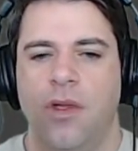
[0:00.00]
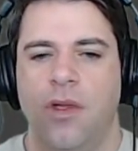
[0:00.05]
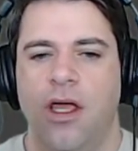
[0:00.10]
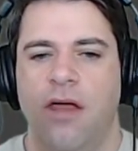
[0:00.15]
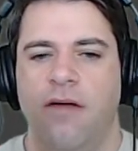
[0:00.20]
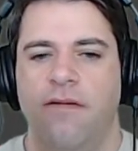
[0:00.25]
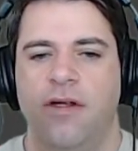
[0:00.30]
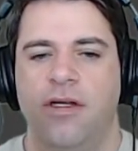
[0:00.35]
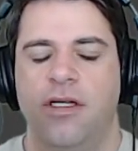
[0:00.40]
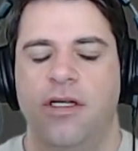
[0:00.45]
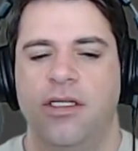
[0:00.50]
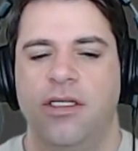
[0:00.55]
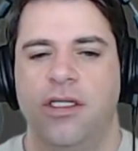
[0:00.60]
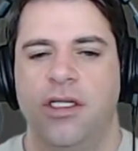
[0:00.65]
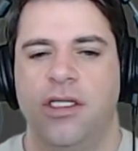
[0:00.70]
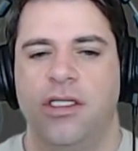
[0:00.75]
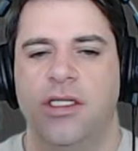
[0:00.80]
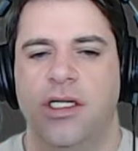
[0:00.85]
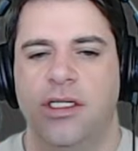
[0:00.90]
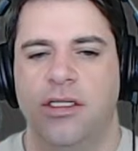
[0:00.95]
if it doesn't
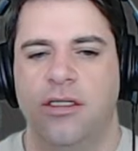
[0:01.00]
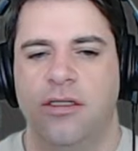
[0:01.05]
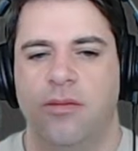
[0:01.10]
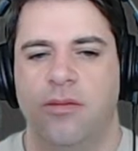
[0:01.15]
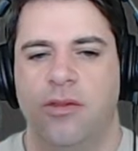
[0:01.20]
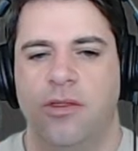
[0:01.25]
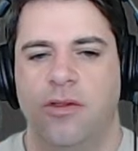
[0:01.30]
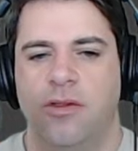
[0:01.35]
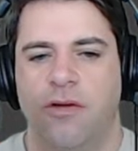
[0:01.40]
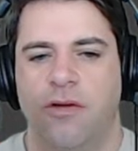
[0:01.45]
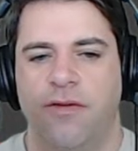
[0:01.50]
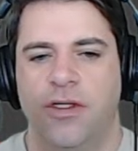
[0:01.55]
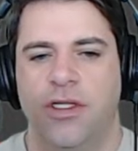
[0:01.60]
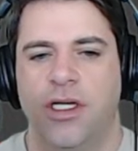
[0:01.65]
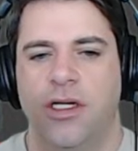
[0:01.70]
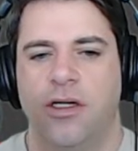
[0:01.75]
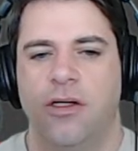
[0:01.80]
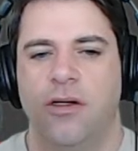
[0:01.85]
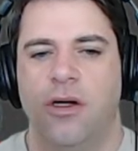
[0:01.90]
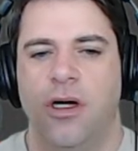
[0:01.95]
exist, so if it's
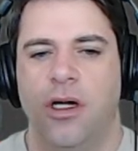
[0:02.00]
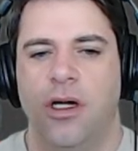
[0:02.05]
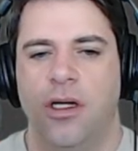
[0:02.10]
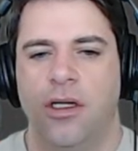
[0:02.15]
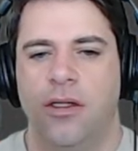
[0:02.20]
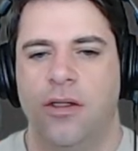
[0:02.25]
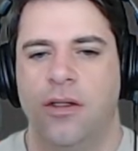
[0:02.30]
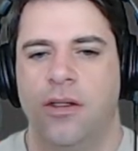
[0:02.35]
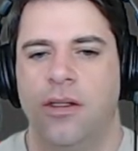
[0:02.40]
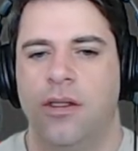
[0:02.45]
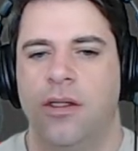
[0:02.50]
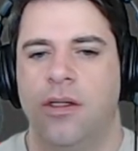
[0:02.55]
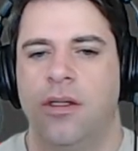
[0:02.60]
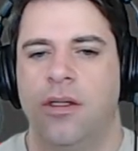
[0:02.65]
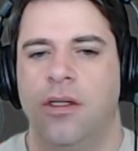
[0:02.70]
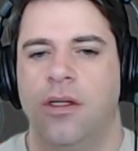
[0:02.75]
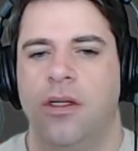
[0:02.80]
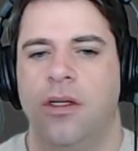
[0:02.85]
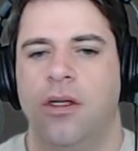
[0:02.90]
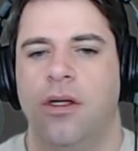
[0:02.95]
like null,
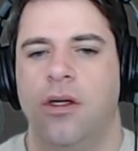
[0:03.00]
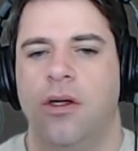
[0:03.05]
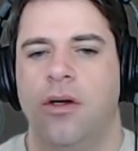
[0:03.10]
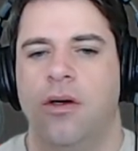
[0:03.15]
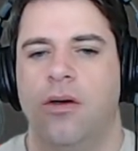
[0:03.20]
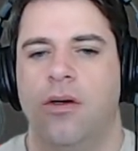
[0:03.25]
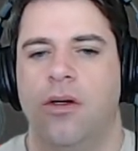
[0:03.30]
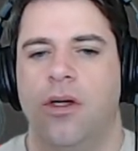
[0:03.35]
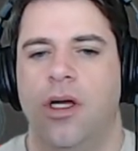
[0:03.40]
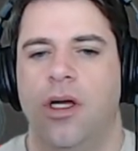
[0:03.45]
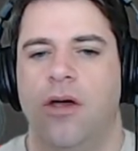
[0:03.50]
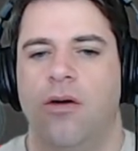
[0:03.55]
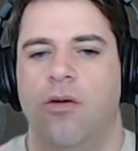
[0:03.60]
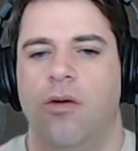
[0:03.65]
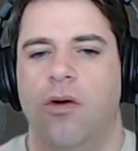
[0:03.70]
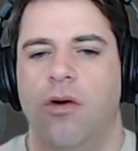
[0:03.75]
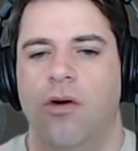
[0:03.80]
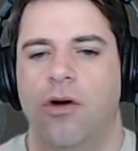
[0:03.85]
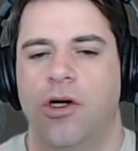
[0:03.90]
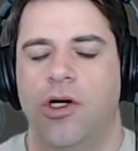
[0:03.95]

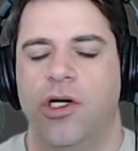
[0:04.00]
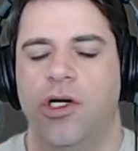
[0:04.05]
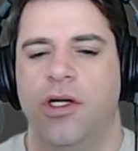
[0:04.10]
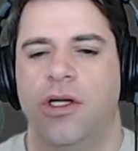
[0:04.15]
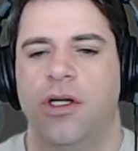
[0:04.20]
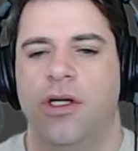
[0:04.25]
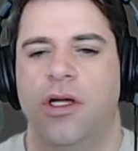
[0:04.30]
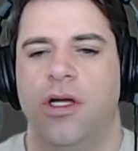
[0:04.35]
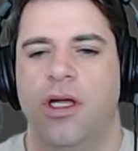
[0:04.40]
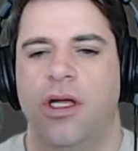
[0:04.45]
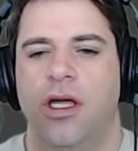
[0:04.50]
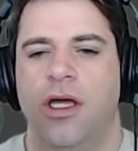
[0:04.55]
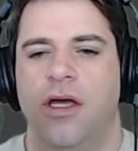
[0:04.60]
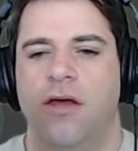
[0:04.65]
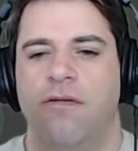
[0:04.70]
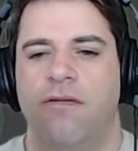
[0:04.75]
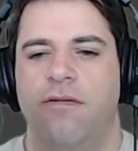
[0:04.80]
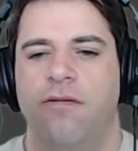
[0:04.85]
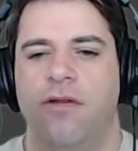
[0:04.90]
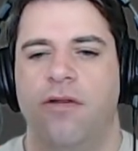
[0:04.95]
or
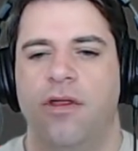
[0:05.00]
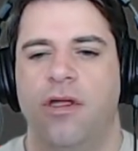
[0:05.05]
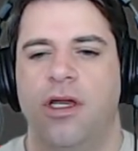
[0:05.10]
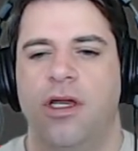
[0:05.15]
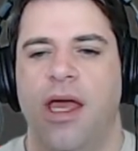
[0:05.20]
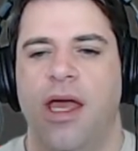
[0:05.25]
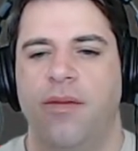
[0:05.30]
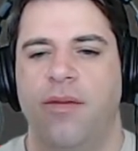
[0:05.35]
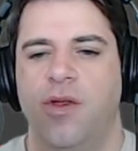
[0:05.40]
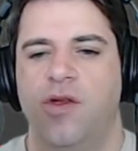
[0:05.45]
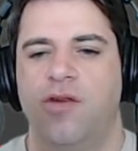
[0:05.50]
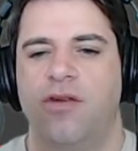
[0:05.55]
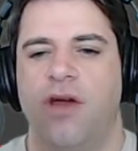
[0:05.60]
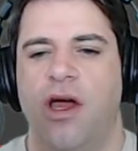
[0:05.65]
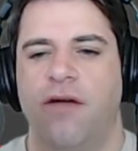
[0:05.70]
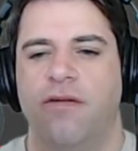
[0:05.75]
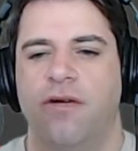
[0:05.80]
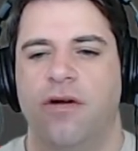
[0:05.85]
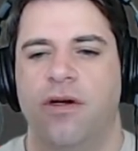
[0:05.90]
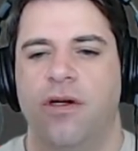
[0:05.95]
if the name of the
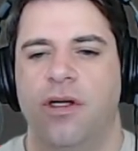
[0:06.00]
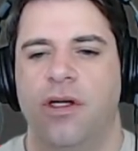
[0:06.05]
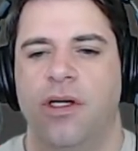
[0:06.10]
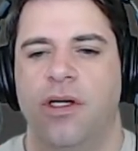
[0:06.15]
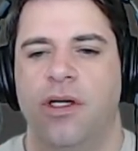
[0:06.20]
driver